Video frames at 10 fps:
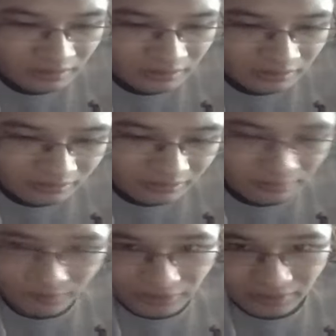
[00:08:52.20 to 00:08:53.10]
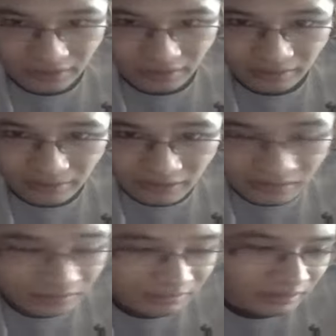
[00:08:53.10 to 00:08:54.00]
The videos can be,
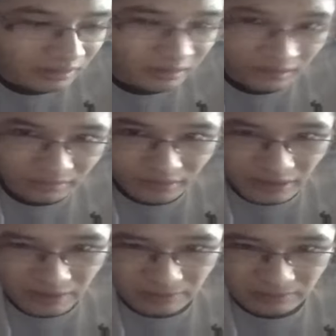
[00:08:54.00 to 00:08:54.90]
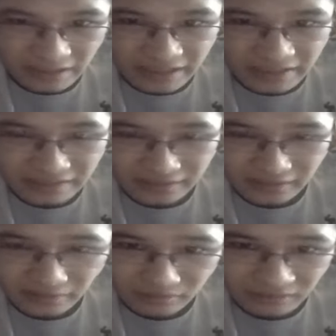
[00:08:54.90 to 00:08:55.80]
and how lazily
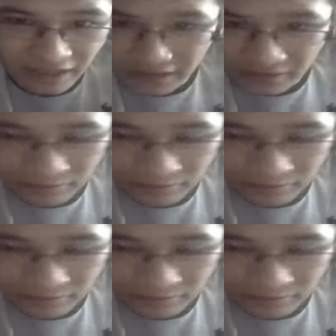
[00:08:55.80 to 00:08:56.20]
and laggy,